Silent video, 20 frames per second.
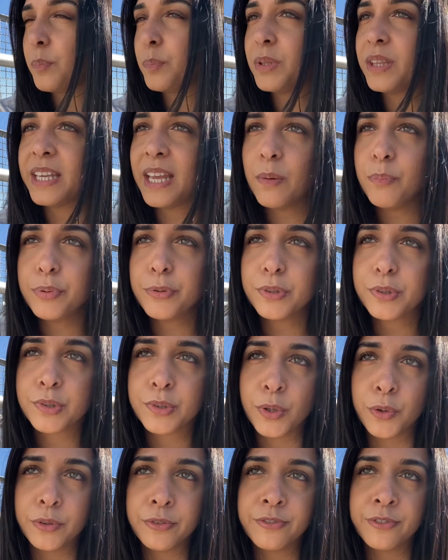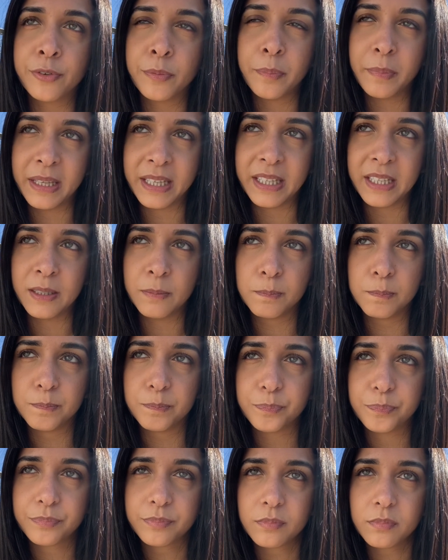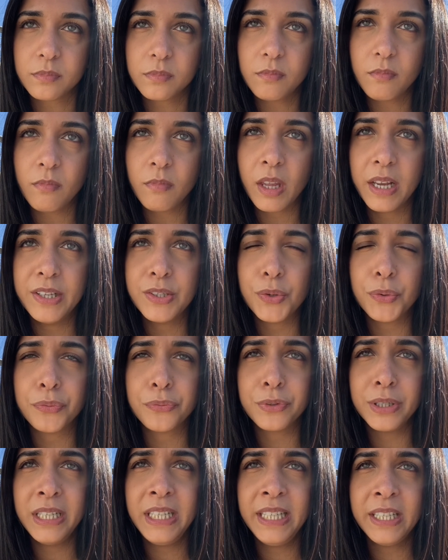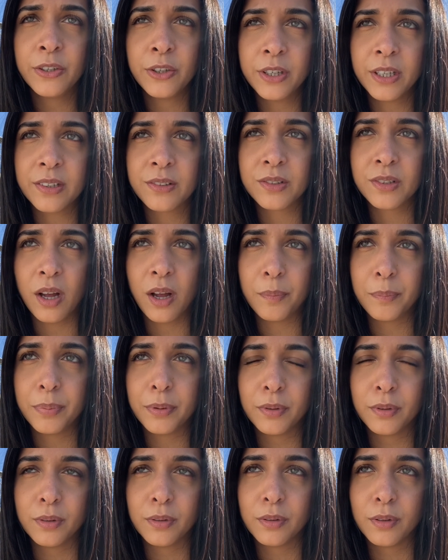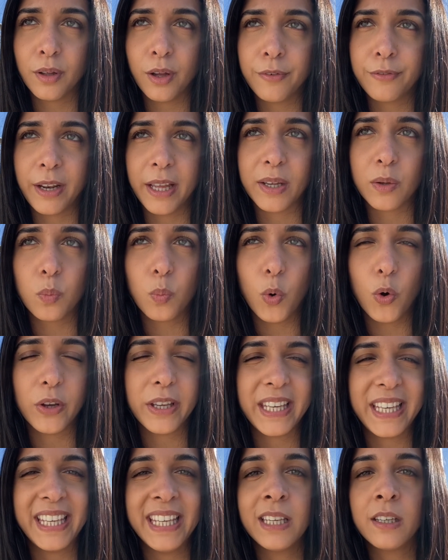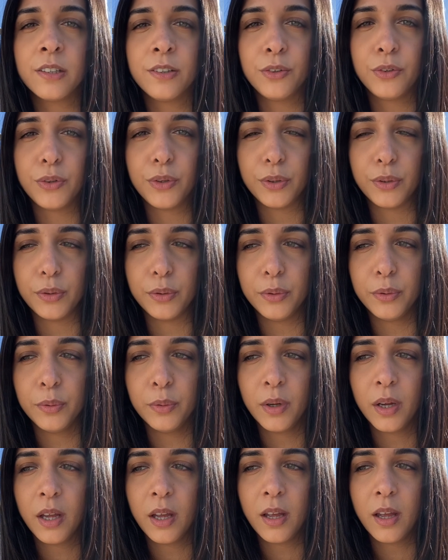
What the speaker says: But The Empress Soul for me is a really good example of like what he can do